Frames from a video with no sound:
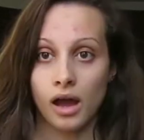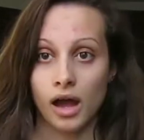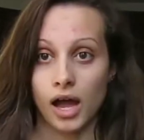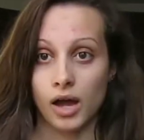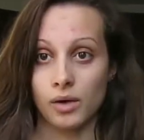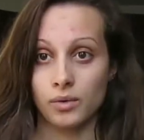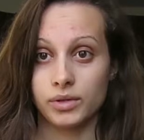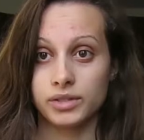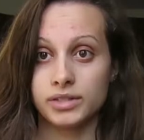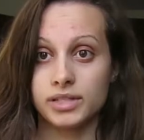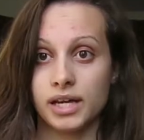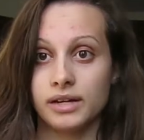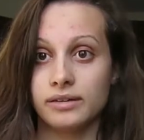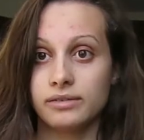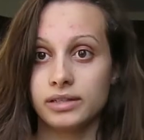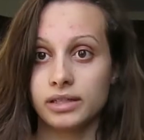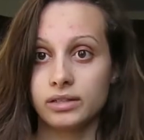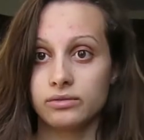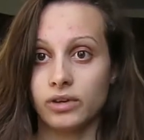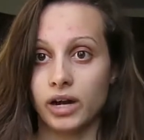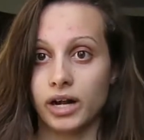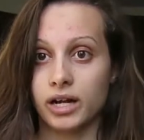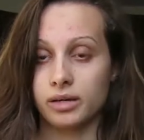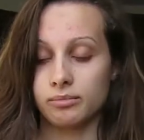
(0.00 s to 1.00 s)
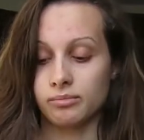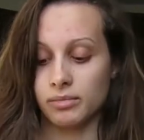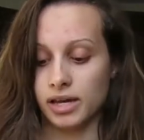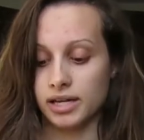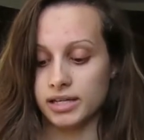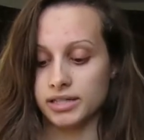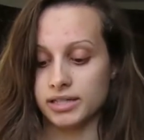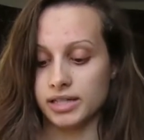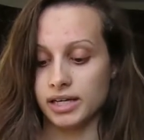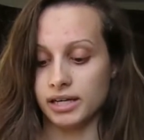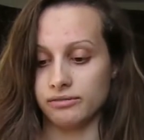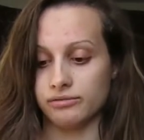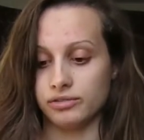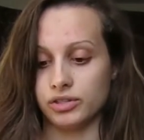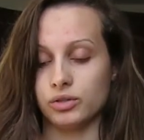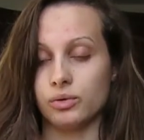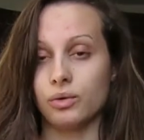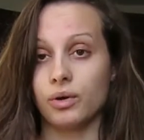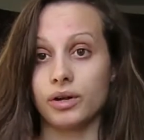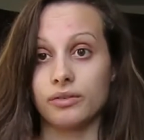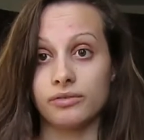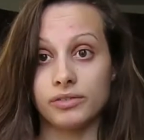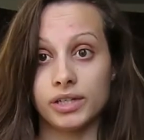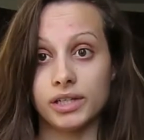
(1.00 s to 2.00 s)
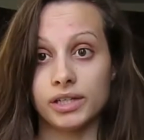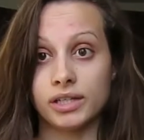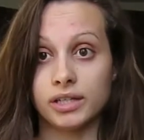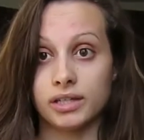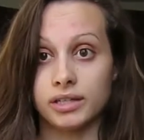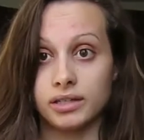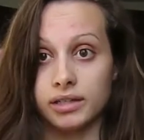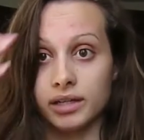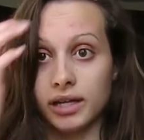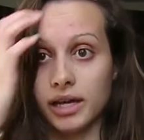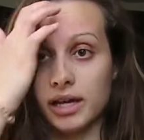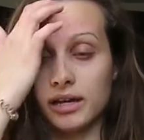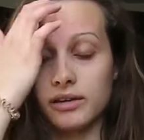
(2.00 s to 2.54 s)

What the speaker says: I would definitely recommend, if you are vegan,